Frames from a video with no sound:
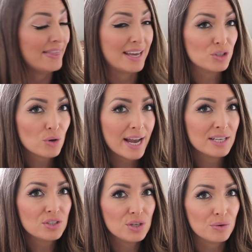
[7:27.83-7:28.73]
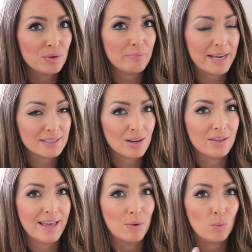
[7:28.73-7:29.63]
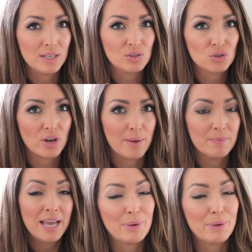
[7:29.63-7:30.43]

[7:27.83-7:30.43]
and then try and tune based on that one strum.